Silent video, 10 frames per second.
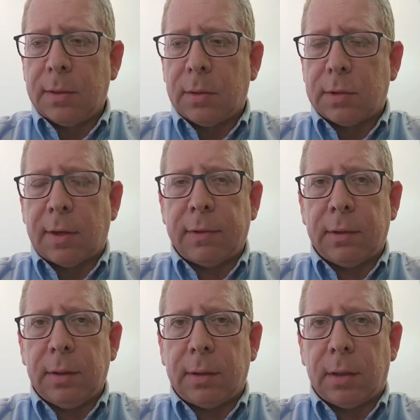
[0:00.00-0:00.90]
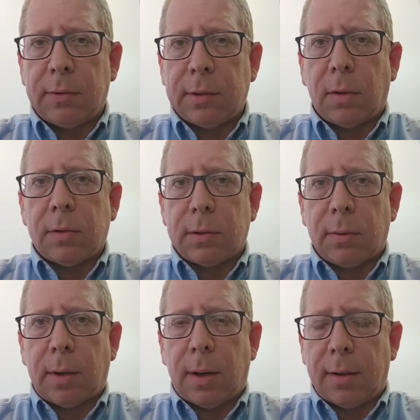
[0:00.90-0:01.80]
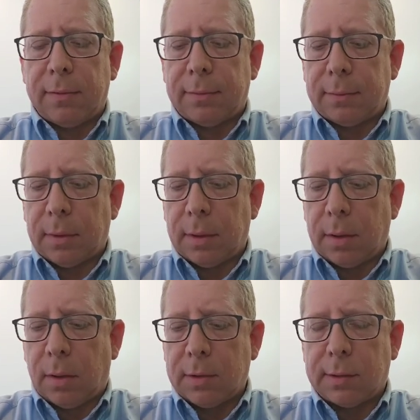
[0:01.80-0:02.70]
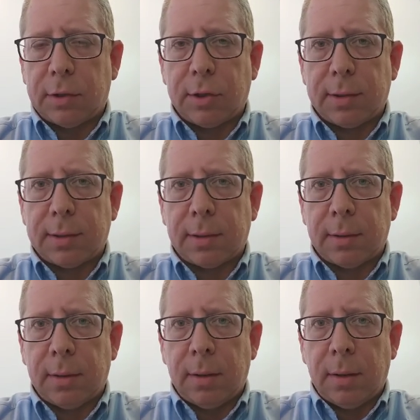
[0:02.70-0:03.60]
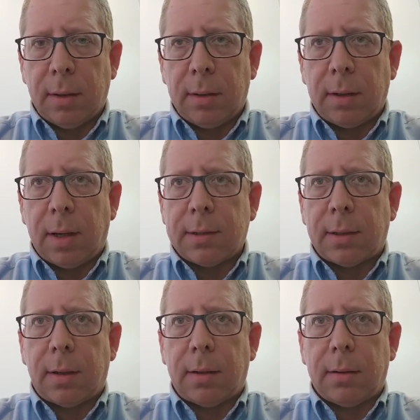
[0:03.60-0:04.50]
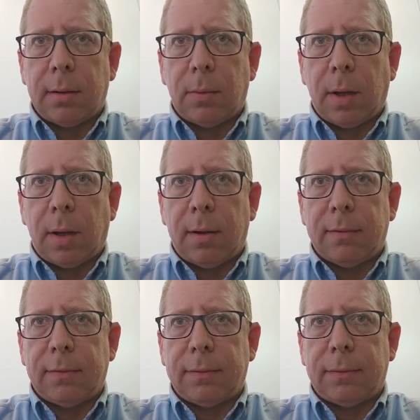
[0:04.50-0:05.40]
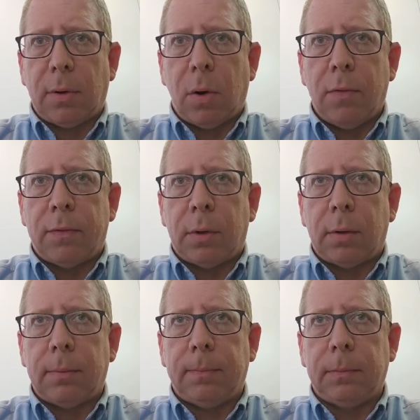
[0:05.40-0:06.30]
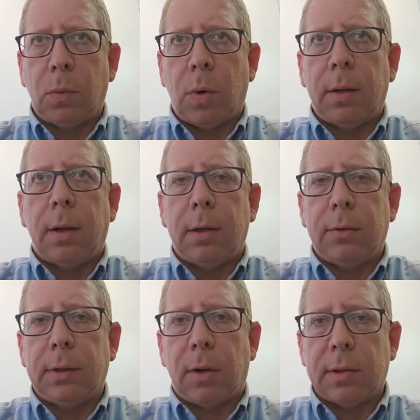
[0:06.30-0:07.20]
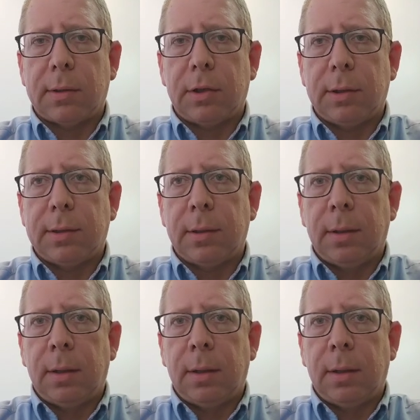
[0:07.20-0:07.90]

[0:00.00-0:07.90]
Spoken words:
So 17 countries also have hostages in Gaza. We have over 100 hostages.